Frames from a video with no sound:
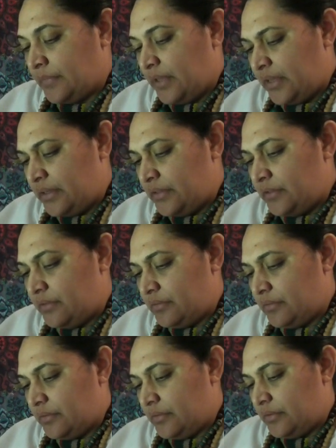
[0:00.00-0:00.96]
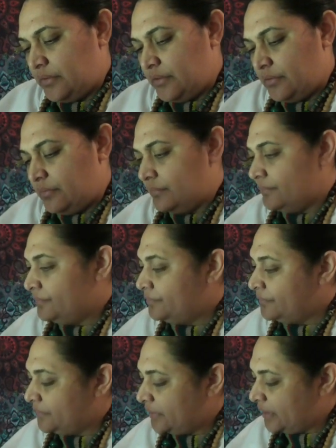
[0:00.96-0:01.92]
And you?
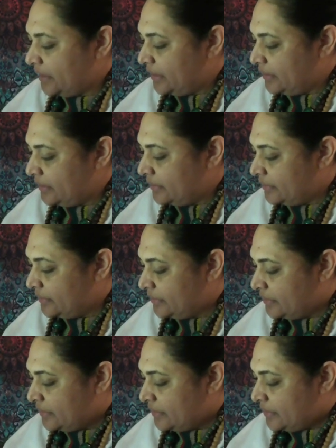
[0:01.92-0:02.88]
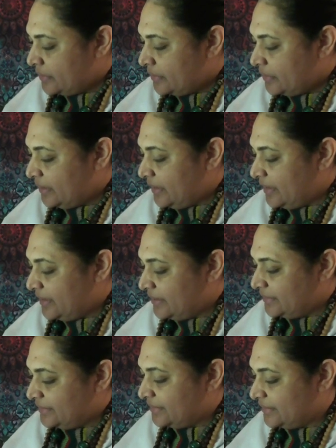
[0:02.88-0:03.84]
Okay.
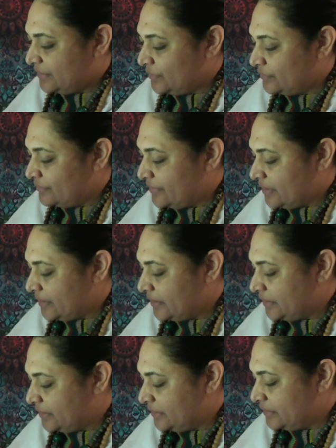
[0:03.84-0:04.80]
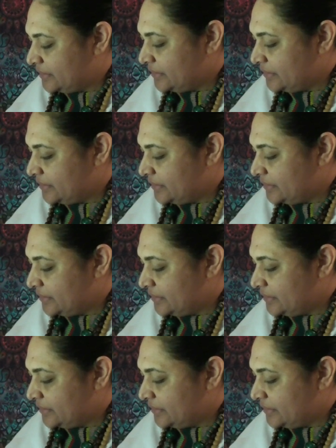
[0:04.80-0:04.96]
Yes. All right.